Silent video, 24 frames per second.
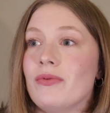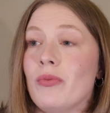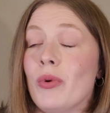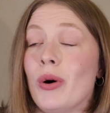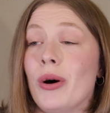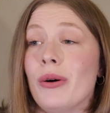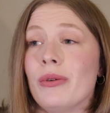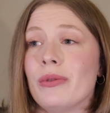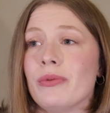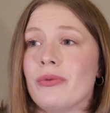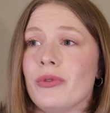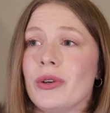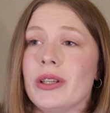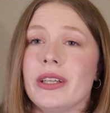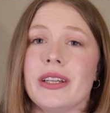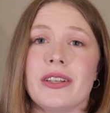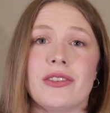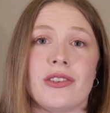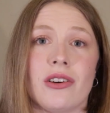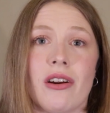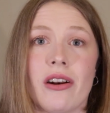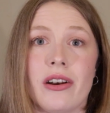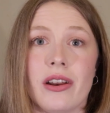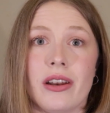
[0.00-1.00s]
well, really
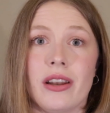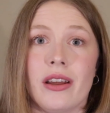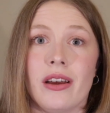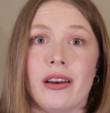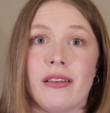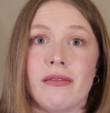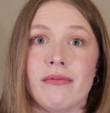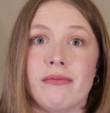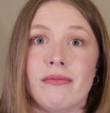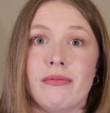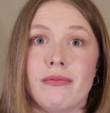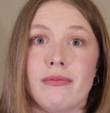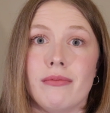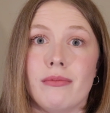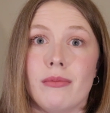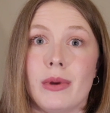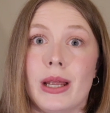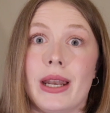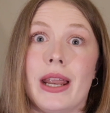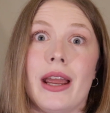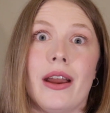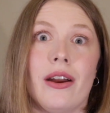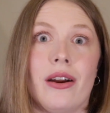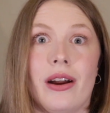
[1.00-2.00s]
started an
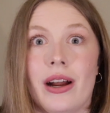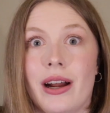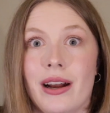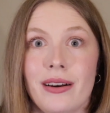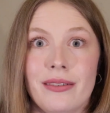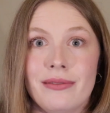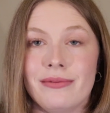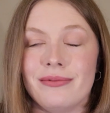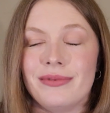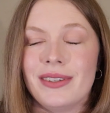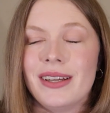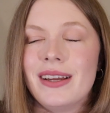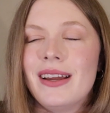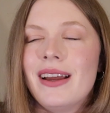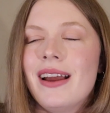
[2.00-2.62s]
era.